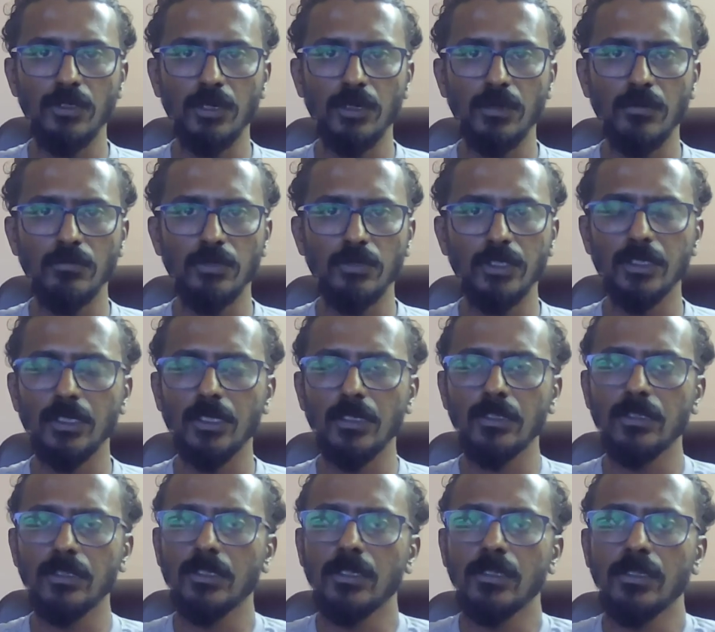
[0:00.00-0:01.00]
Uh,
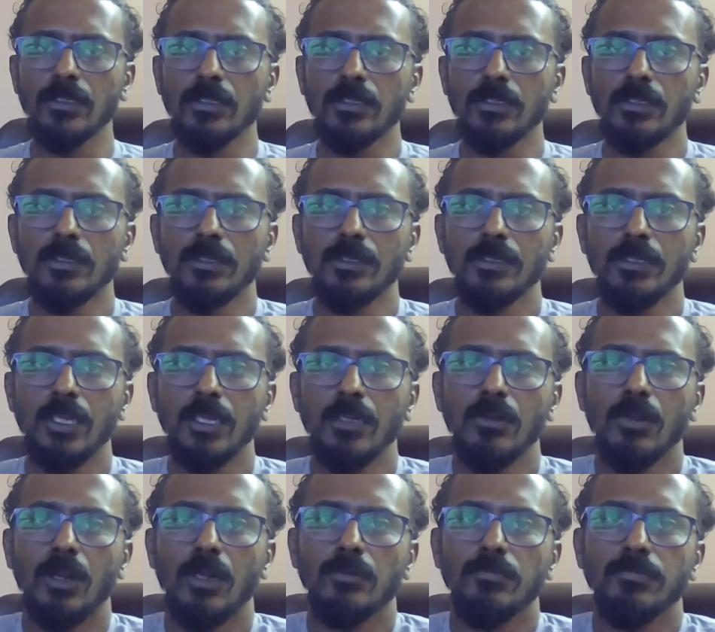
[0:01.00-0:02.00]
it, need
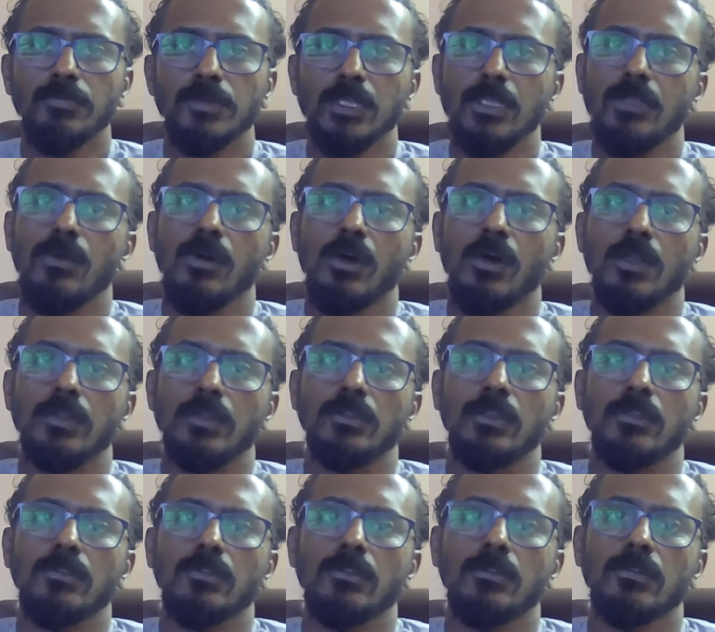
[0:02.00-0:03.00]
not be you are
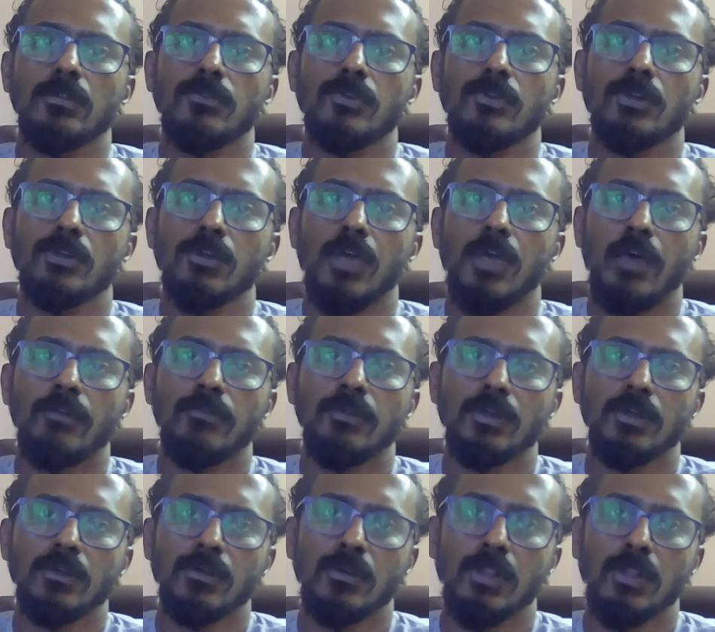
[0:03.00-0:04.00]
successful to have
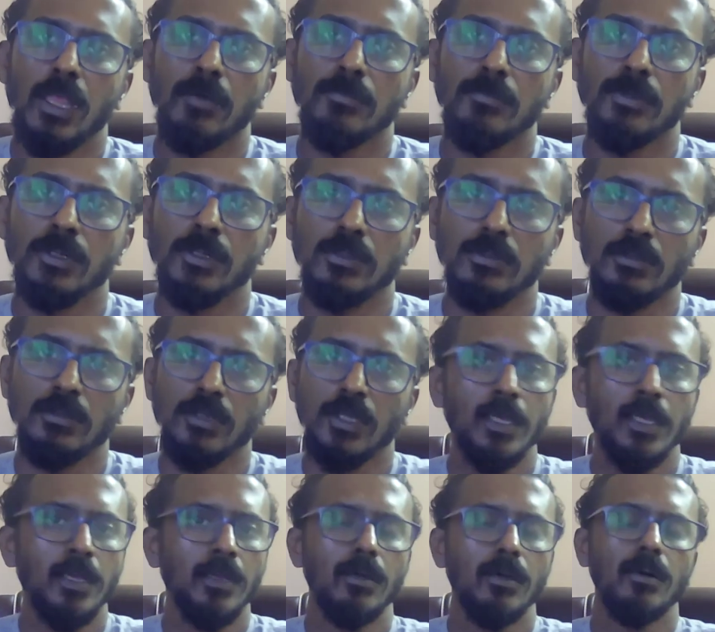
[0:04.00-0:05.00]
a collaborator
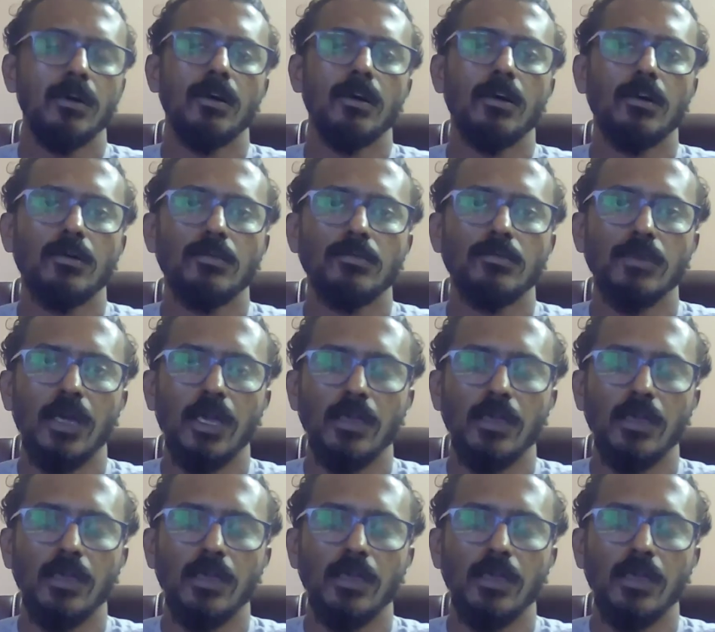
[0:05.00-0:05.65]
uh,